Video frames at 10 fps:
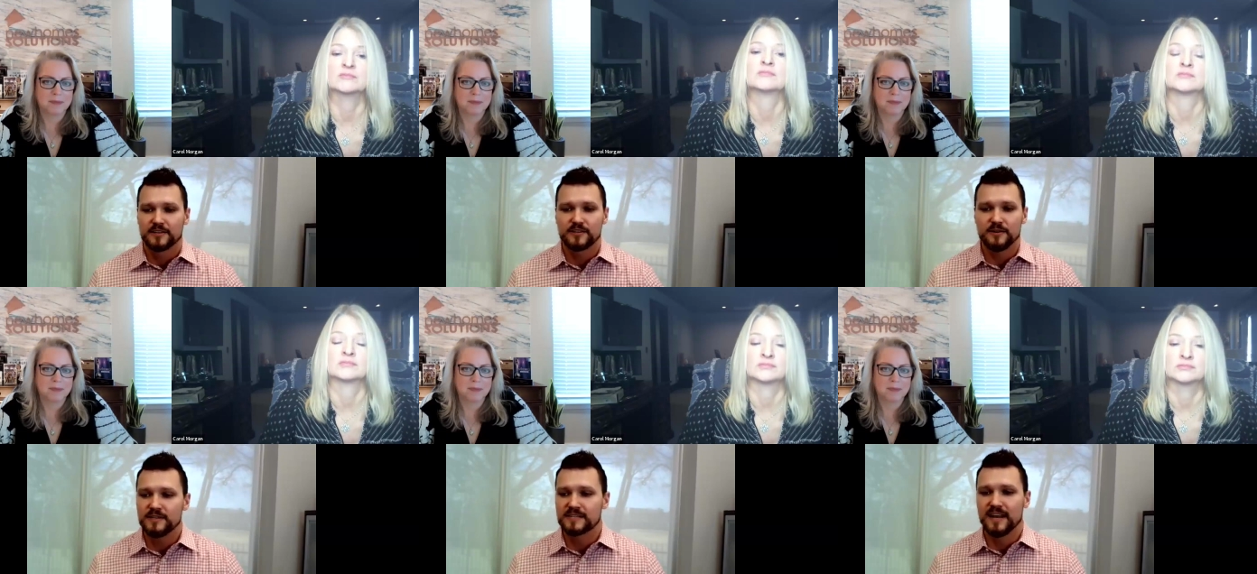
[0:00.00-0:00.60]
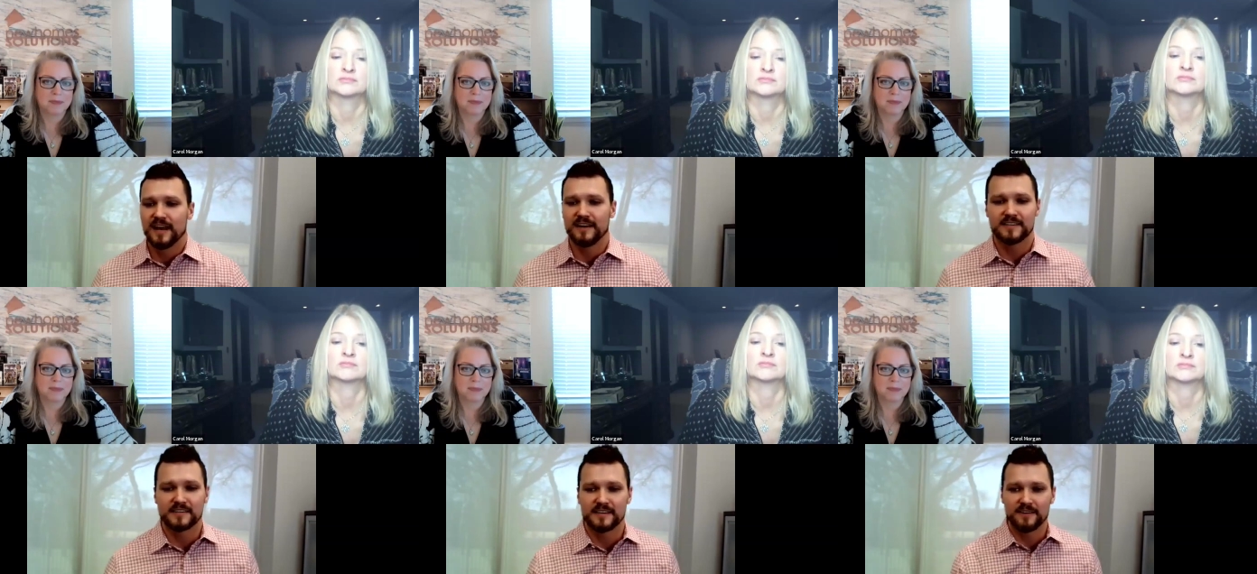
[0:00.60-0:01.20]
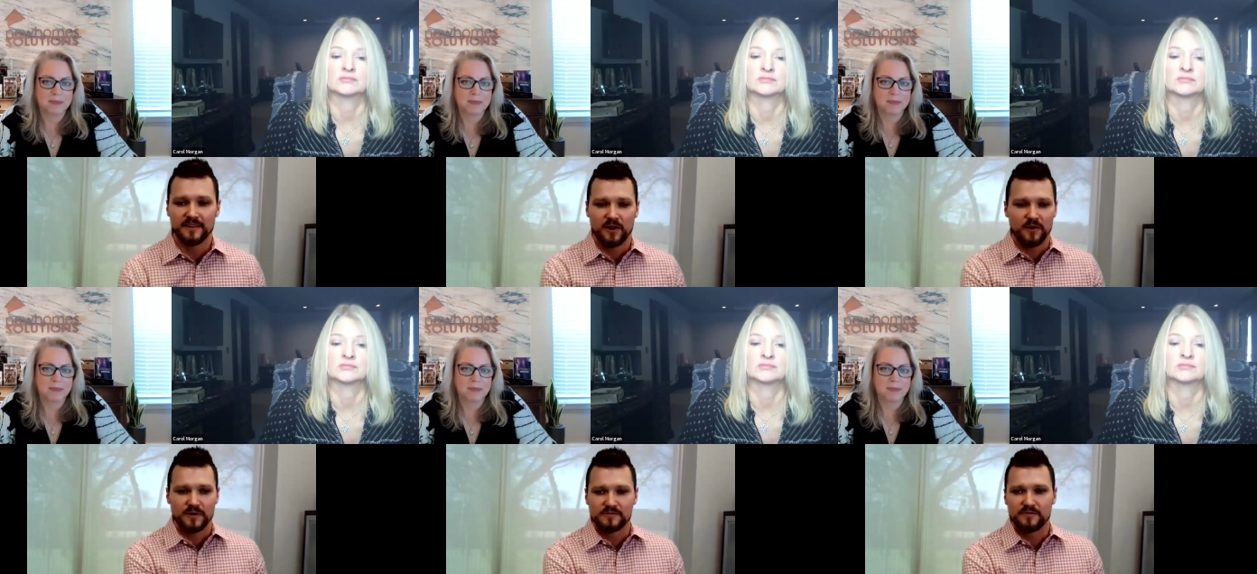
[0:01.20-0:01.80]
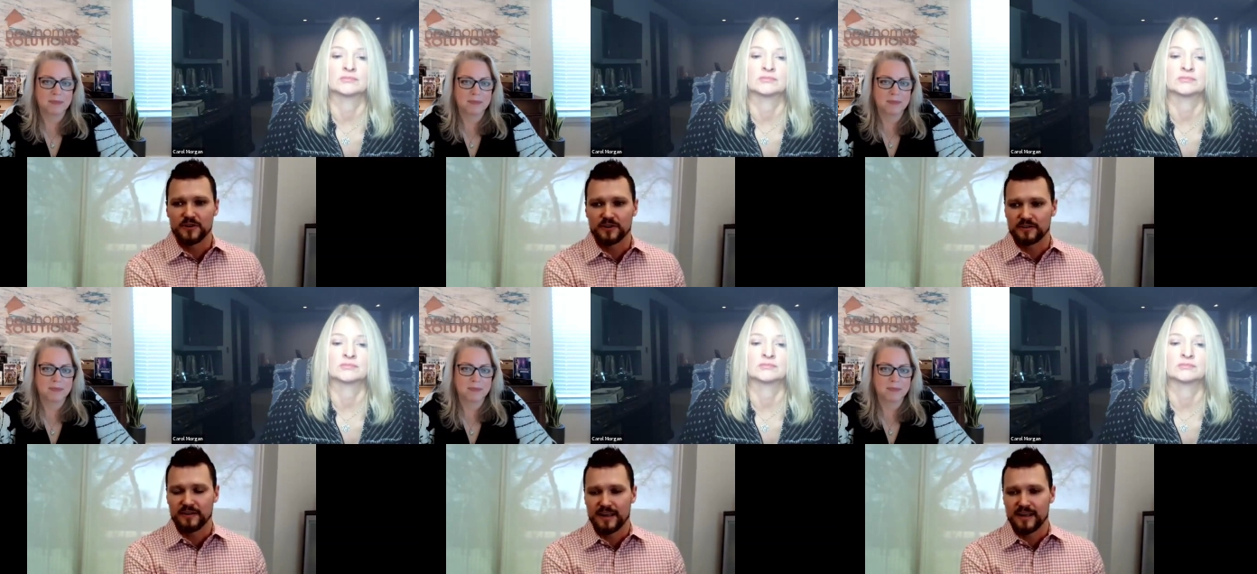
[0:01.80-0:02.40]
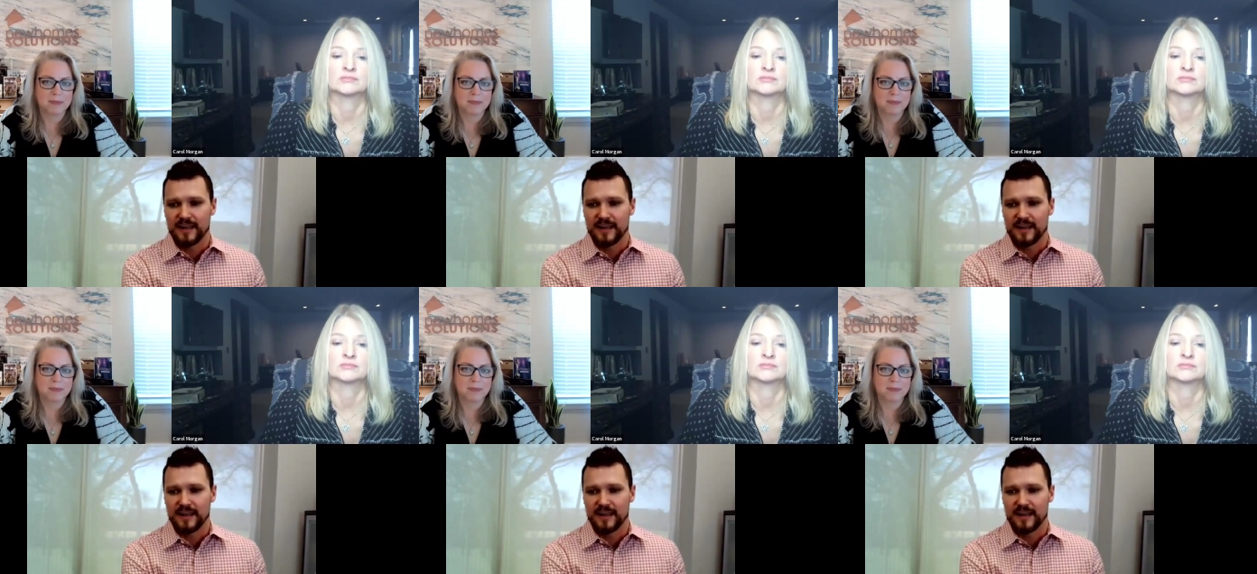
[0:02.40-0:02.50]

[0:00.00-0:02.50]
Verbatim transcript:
Speaker 1: The slogan's not necessarily always for your